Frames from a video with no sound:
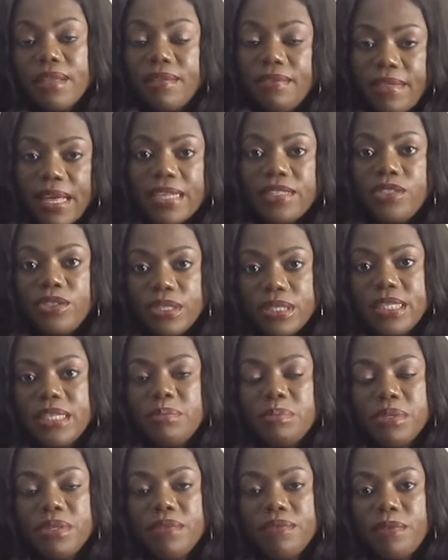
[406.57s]
That's your
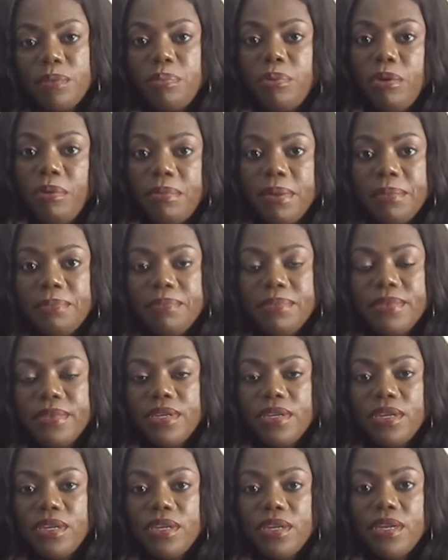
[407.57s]
statement of the problem.
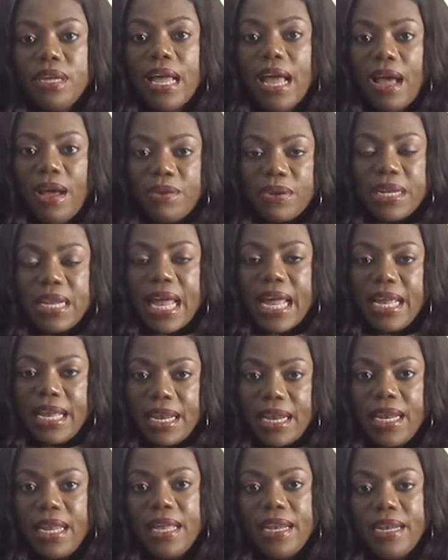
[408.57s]
Outline
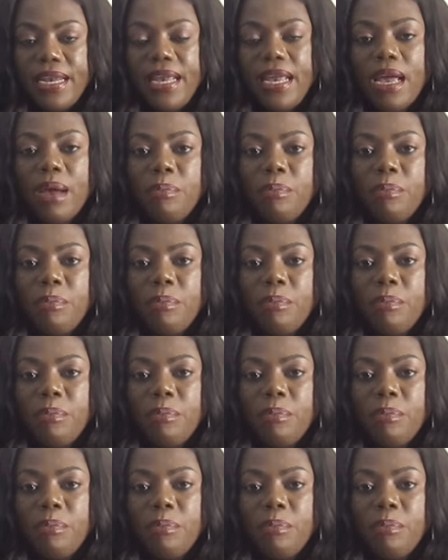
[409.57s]
clearly